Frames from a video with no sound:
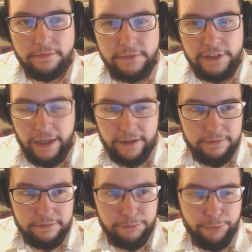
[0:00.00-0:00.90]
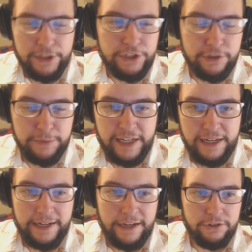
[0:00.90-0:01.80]
yeah, probably should be
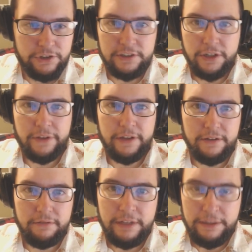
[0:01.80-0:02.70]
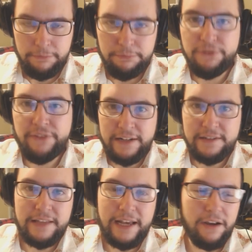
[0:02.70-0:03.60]
taken out just so that it
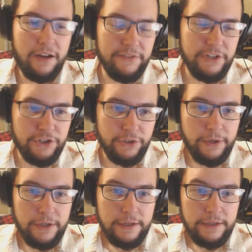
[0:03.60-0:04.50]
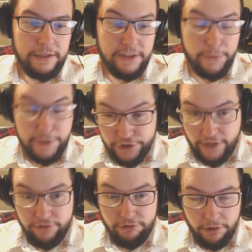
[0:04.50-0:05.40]
prevents that kind of issue. So in
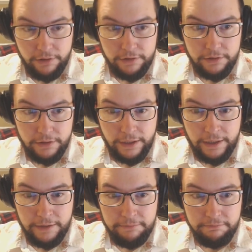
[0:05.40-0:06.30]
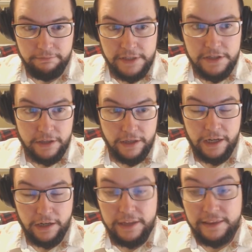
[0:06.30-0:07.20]
general, this,
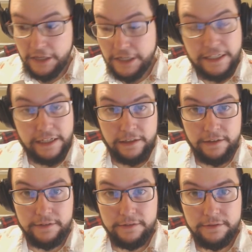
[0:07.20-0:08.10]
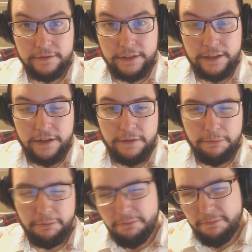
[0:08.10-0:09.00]
I like the idea.
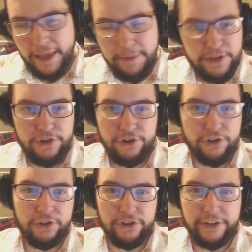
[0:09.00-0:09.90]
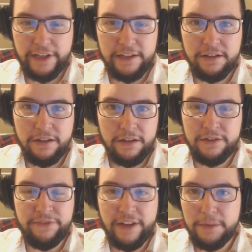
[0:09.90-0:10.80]
Maybe you should just stick it to
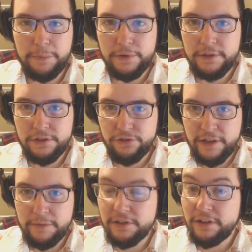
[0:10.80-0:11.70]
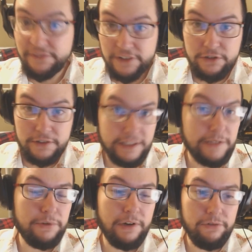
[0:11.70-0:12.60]
developers' streams and official
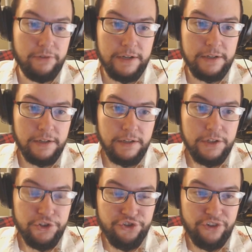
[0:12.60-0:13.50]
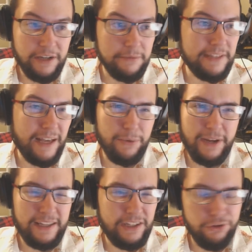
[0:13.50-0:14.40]
CD Projekt Red streams. That
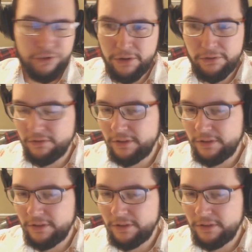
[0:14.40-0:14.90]
way you don't,